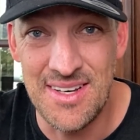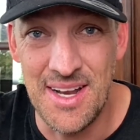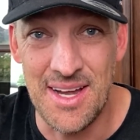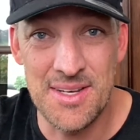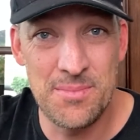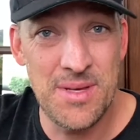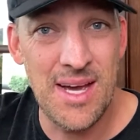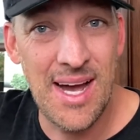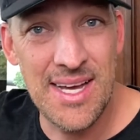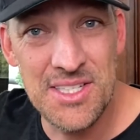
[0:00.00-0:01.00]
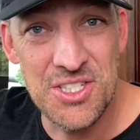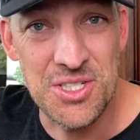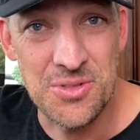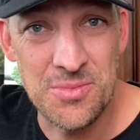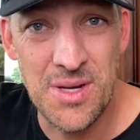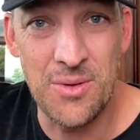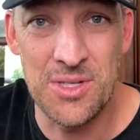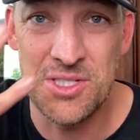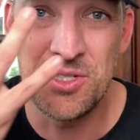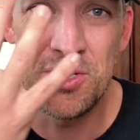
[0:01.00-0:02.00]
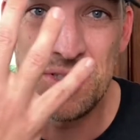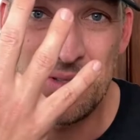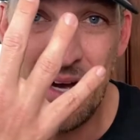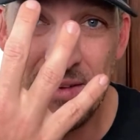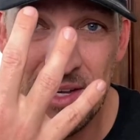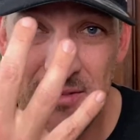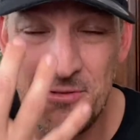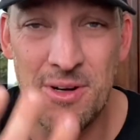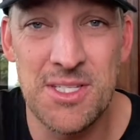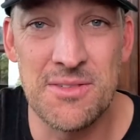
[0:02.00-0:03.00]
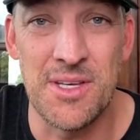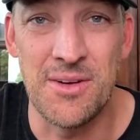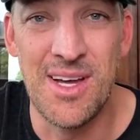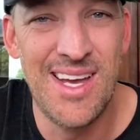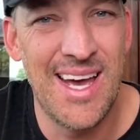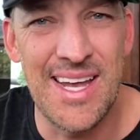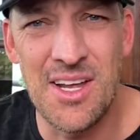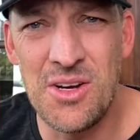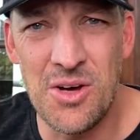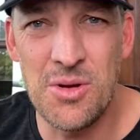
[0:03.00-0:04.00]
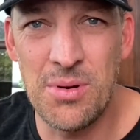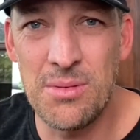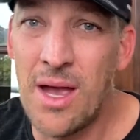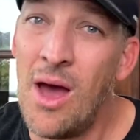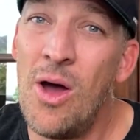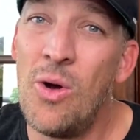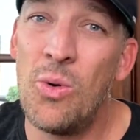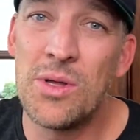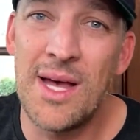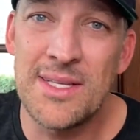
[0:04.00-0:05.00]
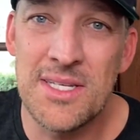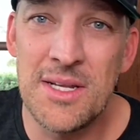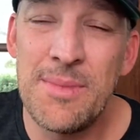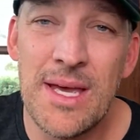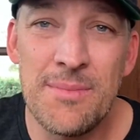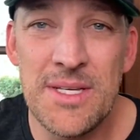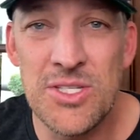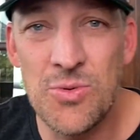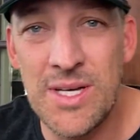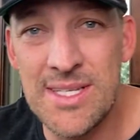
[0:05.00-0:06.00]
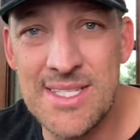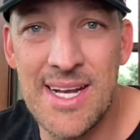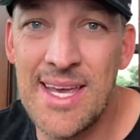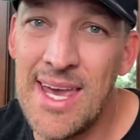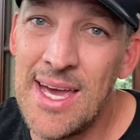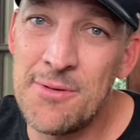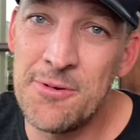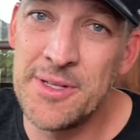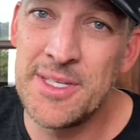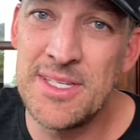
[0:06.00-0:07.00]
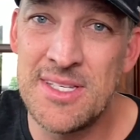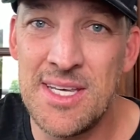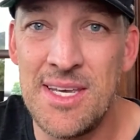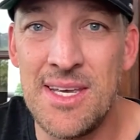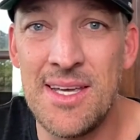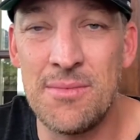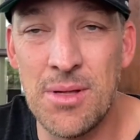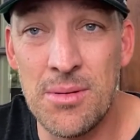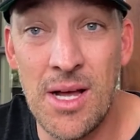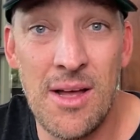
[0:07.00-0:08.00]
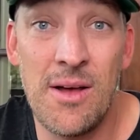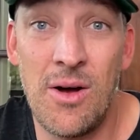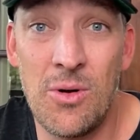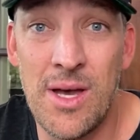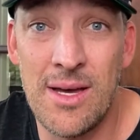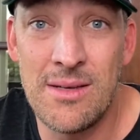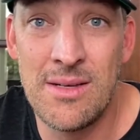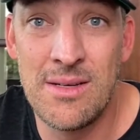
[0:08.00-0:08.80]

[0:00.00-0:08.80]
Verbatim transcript: not behind you, but I want you to have it in front of you. And I know you're probably like, well, that's gonna make me squint and I can't really see and blah, blah. Okay.